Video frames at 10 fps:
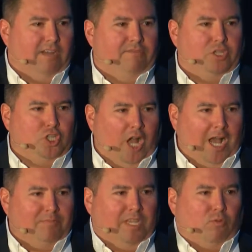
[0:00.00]
of the
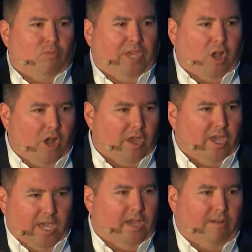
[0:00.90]
jobs that will be
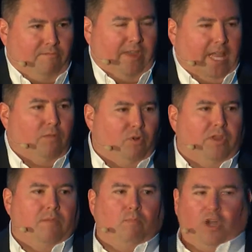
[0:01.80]
available
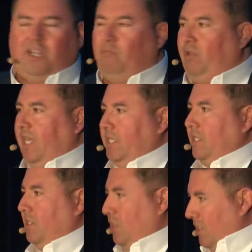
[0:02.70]
in the marketplace
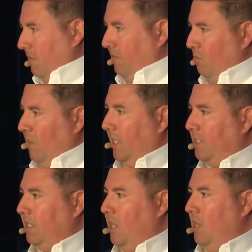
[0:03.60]
in just a few
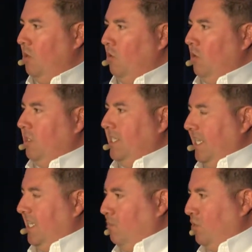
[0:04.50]
months,
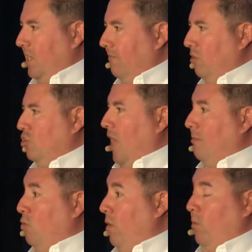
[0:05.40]
60% of those
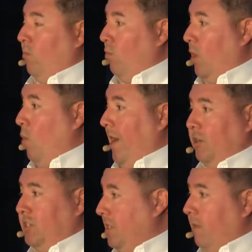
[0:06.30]
jobs will require
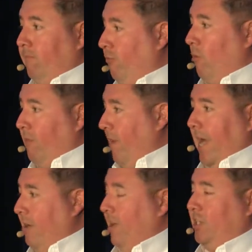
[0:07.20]
some form of
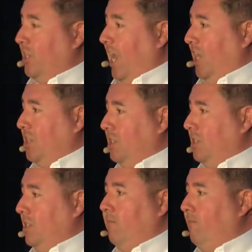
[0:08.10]
higher education,
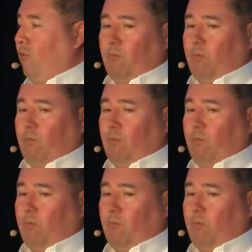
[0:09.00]
some form